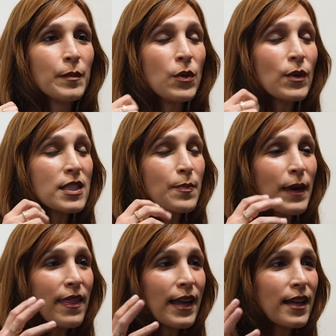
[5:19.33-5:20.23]
But you can
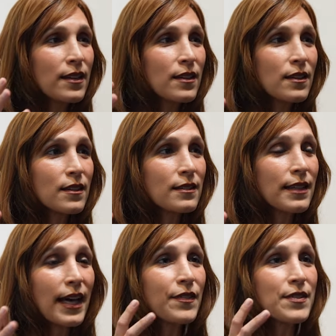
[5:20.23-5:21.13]
spend that
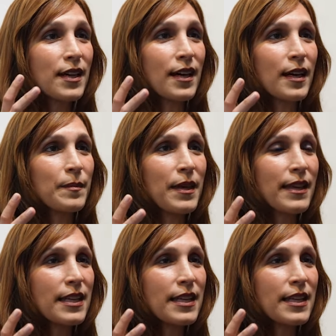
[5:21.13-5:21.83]
lifetime in